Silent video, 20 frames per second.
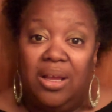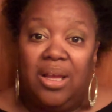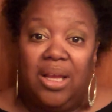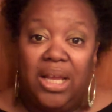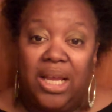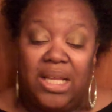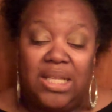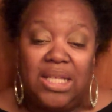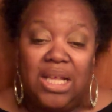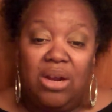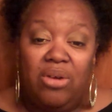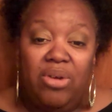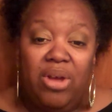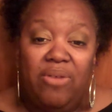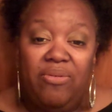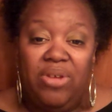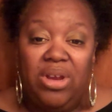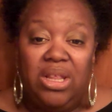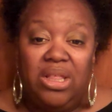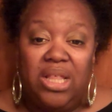I guess I don't
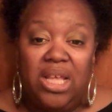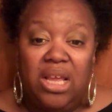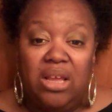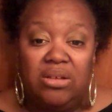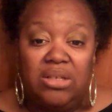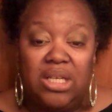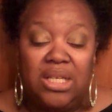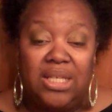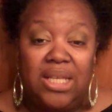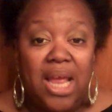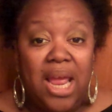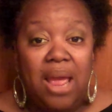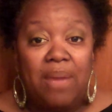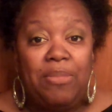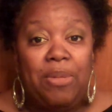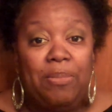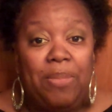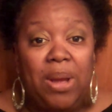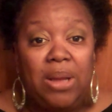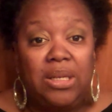have anything else to say.
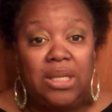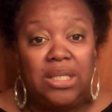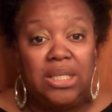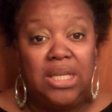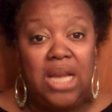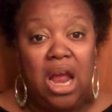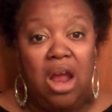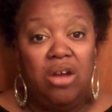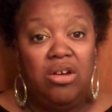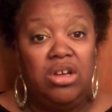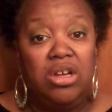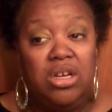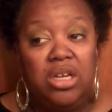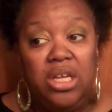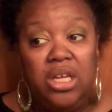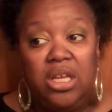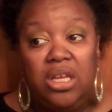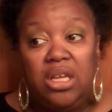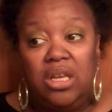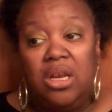I'm about to start
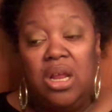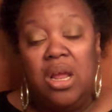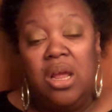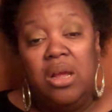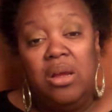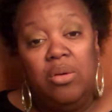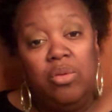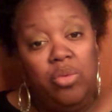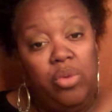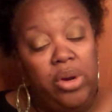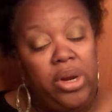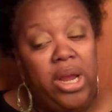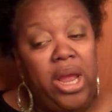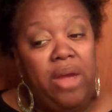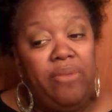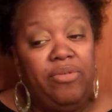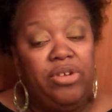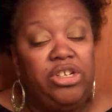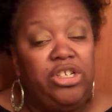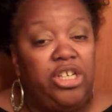cooking. We're
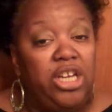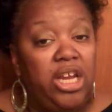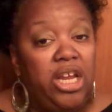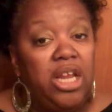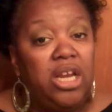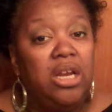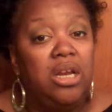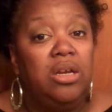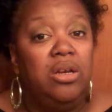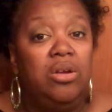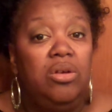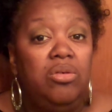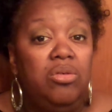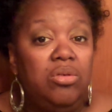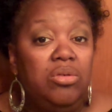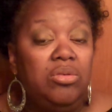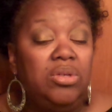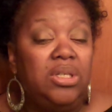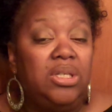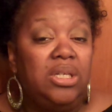having chicken and
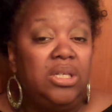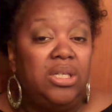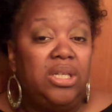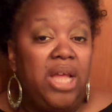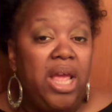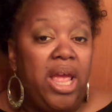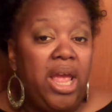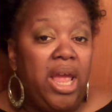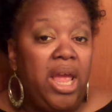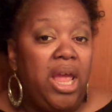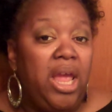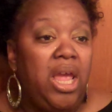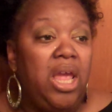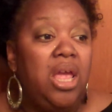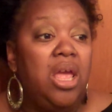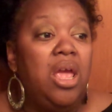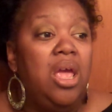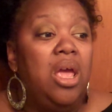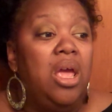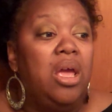noodles
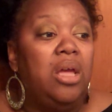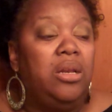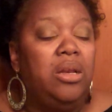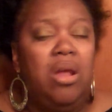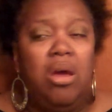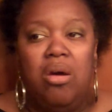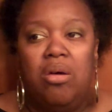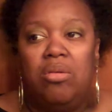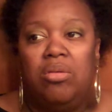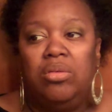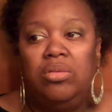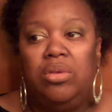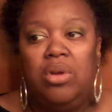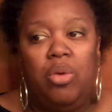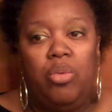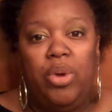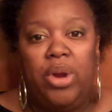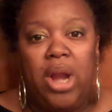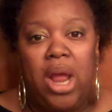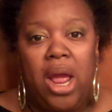today. No,
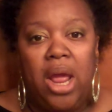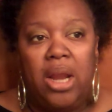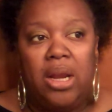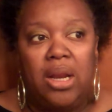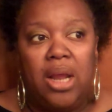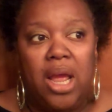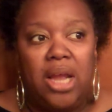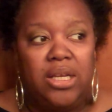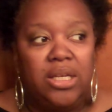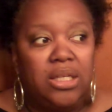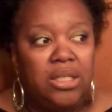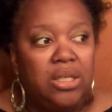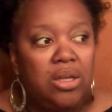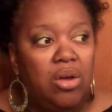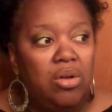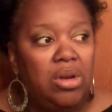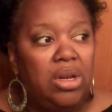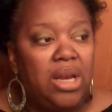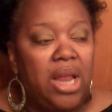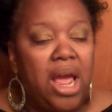we're not. I just
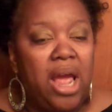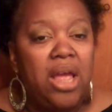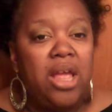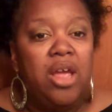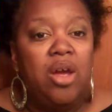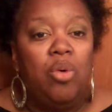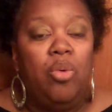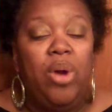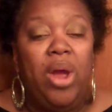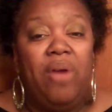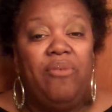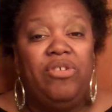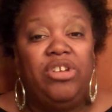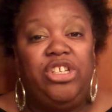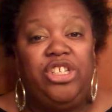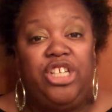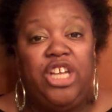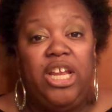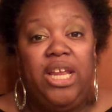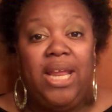told a lie. We're having
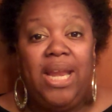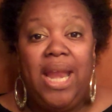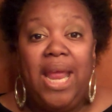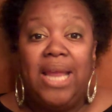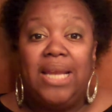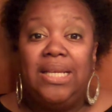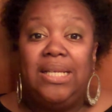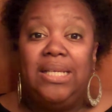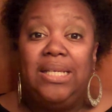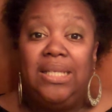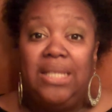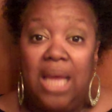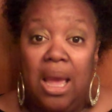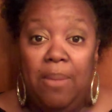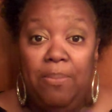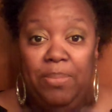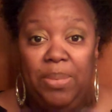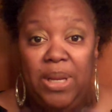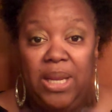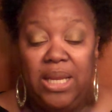chicken and
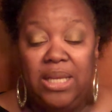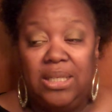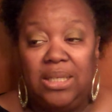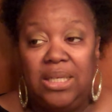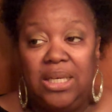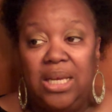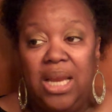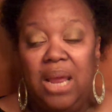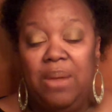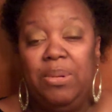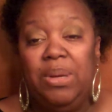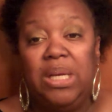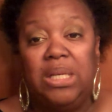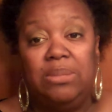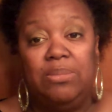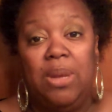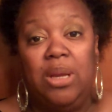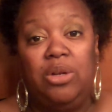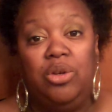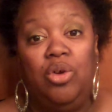dumplings today because
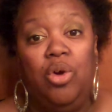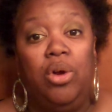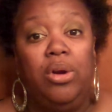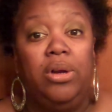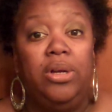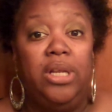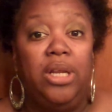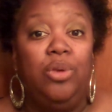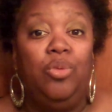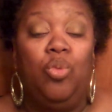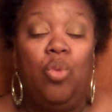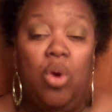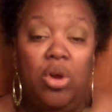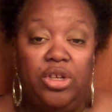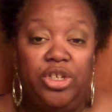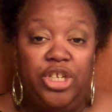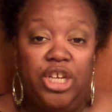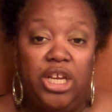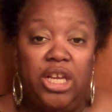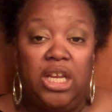my daughter didn't
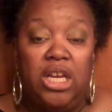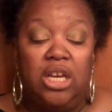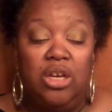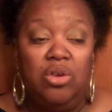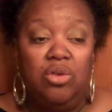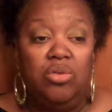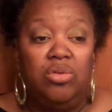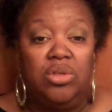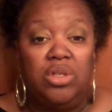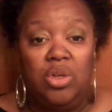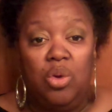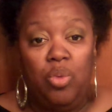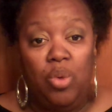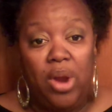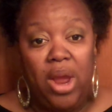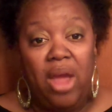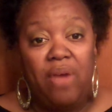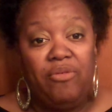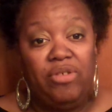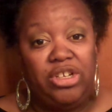want chicken and noodles. So
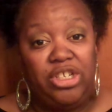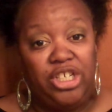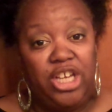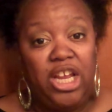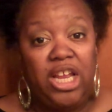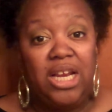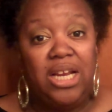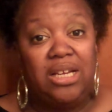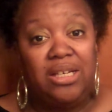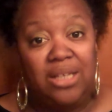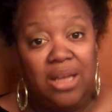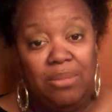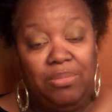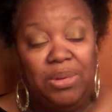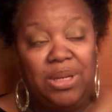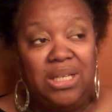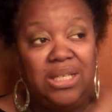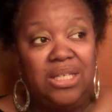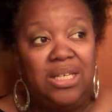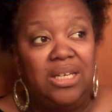we're having chicken and
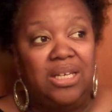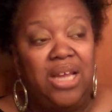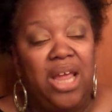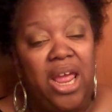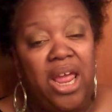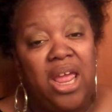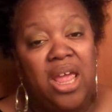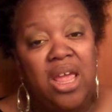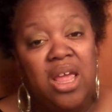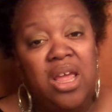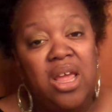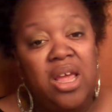dumplings today.